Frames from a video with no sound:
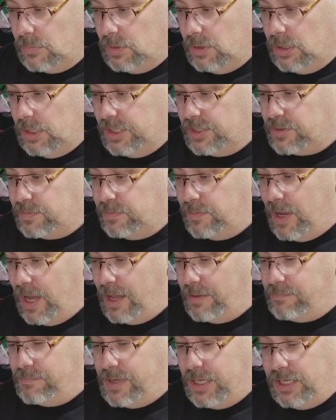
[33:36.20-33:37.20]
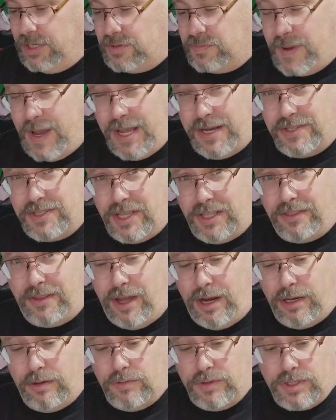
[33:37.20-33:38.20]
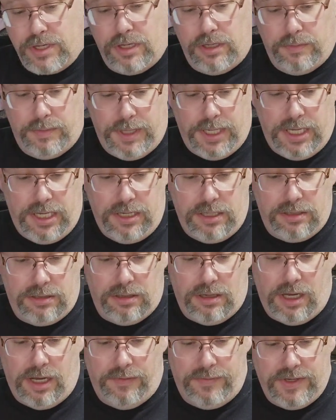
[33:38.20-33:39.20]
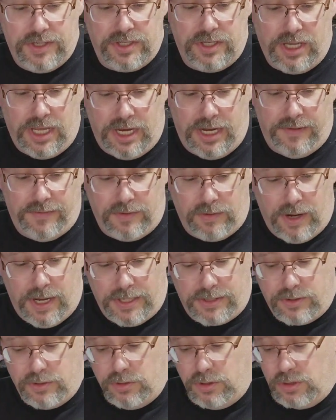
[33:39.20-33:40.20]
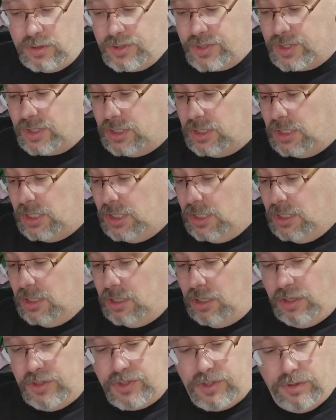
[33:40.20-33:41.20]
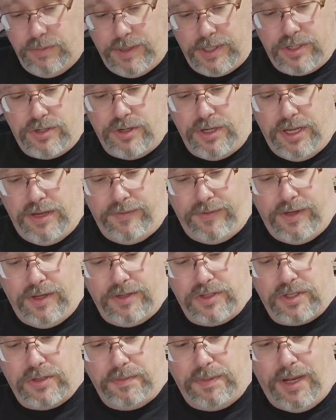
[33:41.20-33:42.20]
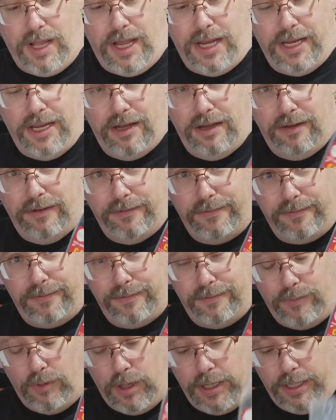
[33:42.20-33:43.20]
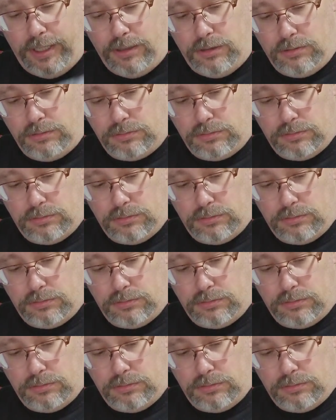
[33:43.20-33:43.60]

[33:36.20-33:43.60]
It's not been as bad as I thought it was going to be. Obviously, you got to have the right tools. Also, make sure you have a good supply of wire